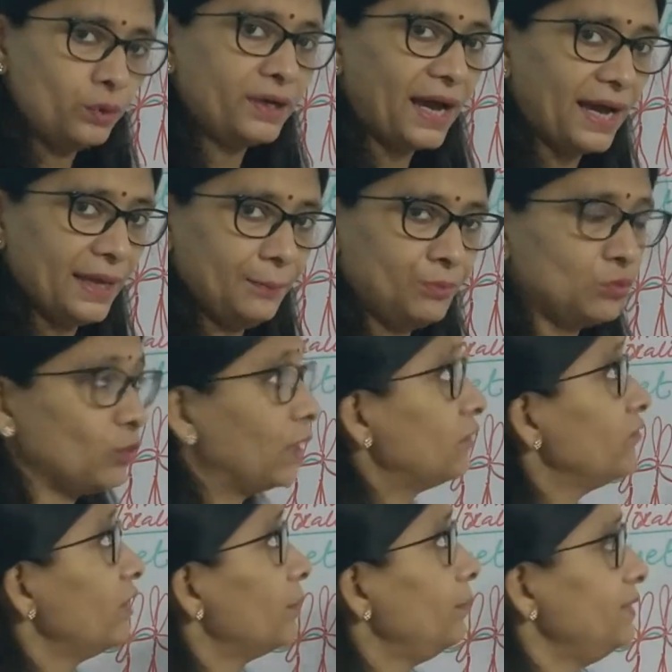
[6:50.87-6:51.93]
types.
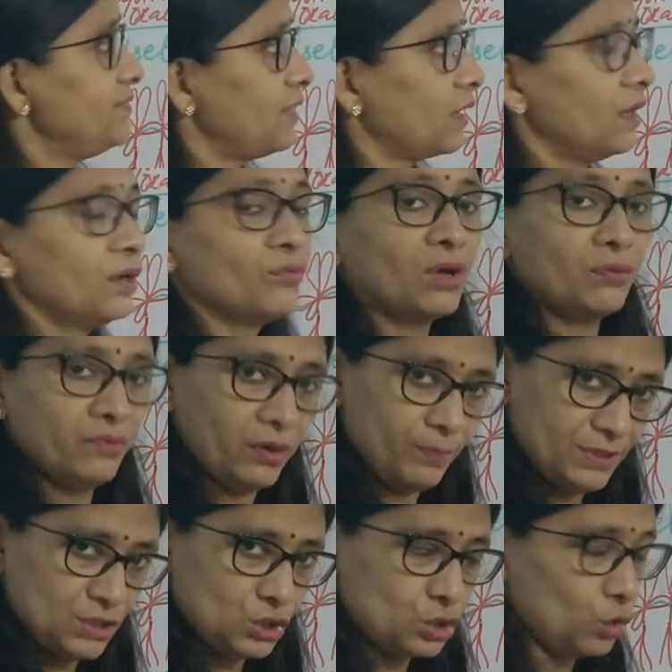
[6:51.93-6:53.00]
One will be sucker, one will be
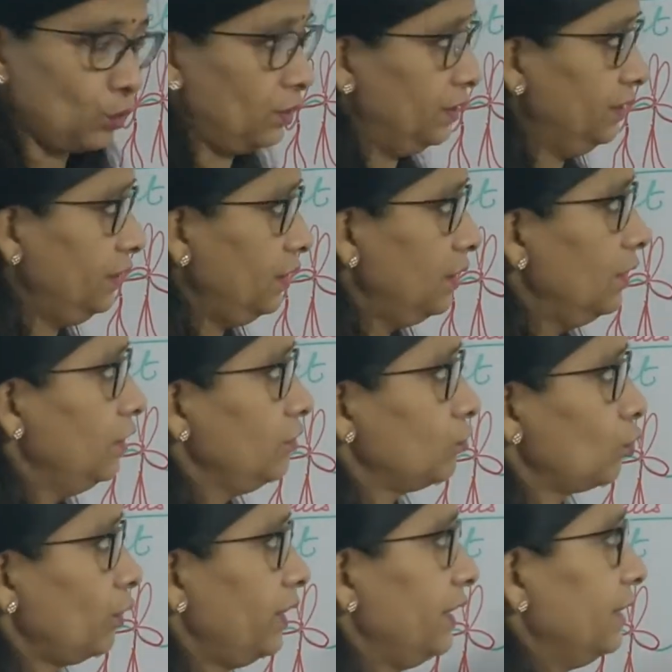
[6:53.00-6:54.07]
stolon.
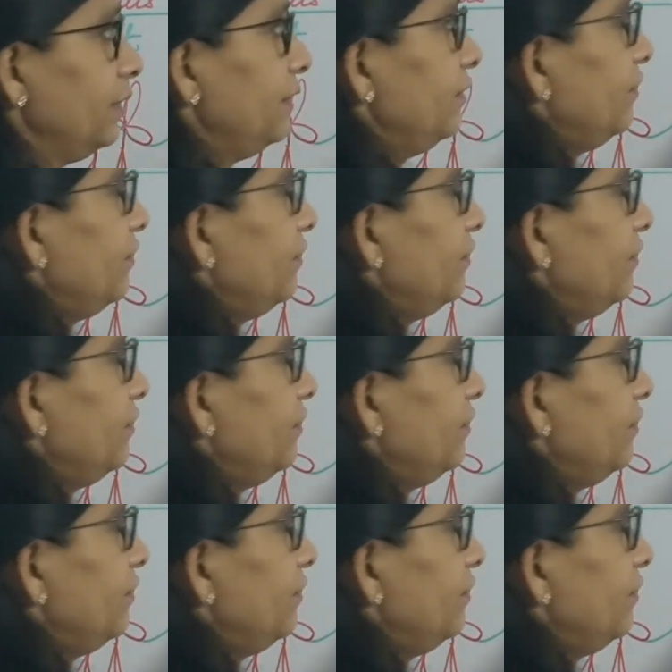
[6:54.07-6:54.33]
So here this